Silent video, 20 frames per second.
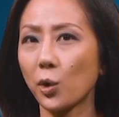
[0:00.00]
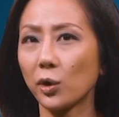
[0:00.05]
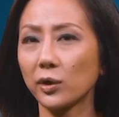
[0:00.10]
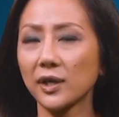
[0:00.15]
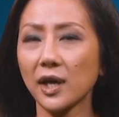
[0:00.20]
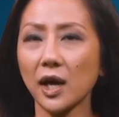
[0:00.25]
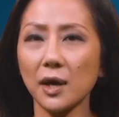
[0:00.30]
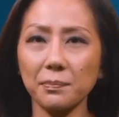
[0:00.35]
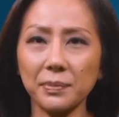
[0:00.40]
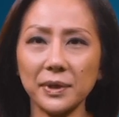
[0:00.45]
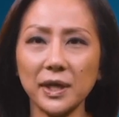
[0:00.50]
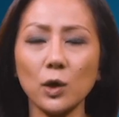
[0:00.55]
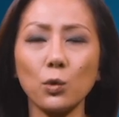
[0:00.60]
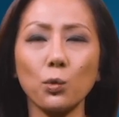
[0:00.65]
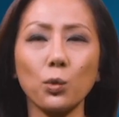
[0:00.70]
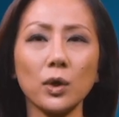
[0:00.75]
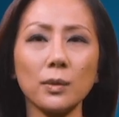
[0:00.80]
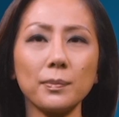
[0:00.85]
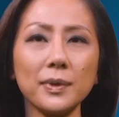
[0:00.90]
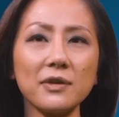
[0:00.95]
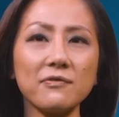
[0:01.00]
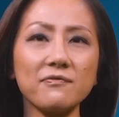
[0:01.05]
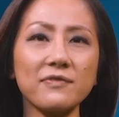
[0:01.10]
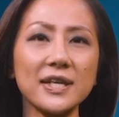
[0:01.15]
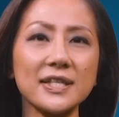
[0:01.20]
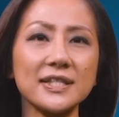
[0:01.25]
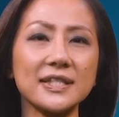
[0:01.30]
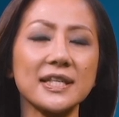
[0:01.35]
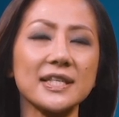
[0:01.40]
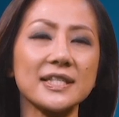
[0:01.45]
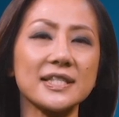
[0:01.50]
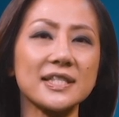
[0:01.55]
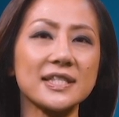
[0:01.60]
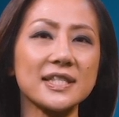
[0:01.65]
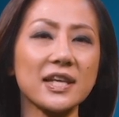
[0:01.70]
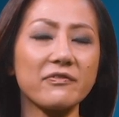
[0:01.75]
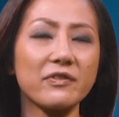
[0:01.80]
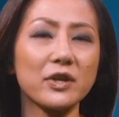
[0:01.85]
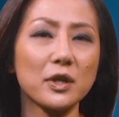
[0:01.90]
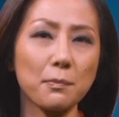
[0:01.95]
oil company will be investing
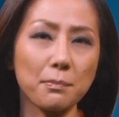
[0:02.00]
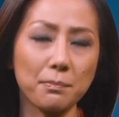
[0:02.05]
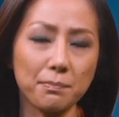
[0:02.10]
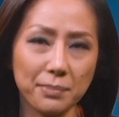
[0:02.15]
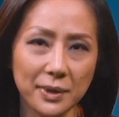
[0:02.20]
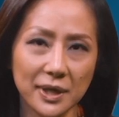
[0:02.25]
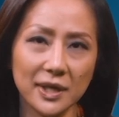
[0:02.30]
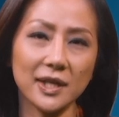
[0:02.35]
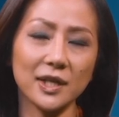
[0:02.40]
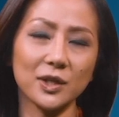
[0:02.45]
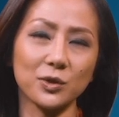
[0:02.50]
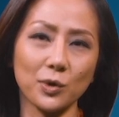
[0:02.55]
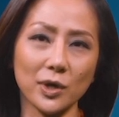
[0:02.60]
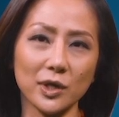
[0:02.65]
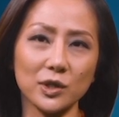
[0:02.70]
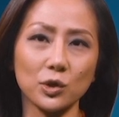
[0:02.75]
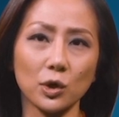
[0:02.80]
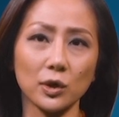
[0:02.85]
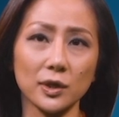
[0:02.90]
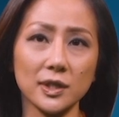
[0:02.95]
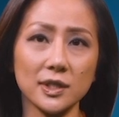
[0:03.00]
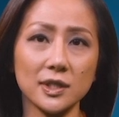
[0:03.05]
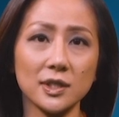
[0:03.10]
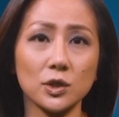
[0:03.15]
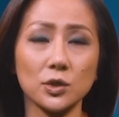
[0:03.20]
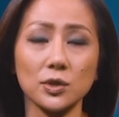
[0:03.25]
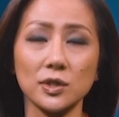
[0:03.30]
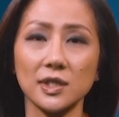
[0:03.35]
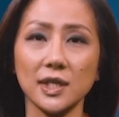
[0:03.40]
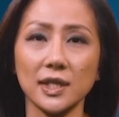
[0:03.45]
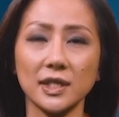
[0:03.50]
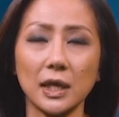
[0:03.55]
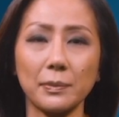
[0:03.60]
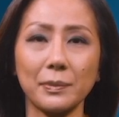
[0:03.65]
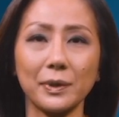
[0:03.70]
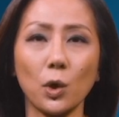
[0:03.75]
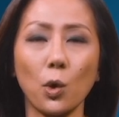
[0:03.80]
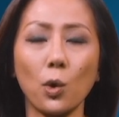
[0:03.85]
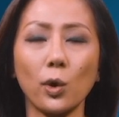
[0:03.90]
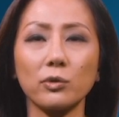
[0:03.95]
$7 billion to set
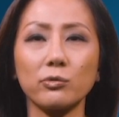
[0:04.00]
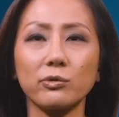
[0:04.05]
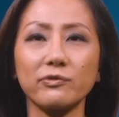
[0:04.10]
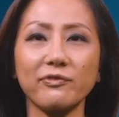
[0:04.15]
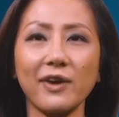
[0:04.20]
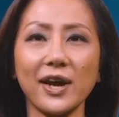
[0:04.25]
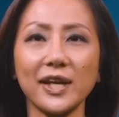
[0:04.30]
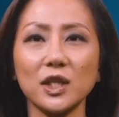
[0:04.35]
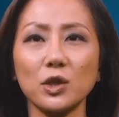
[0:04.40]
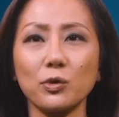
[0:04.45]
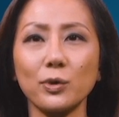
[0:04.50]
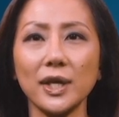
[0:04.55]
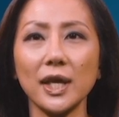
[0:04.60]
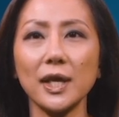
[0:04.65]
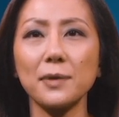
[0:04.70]
up an oil refinery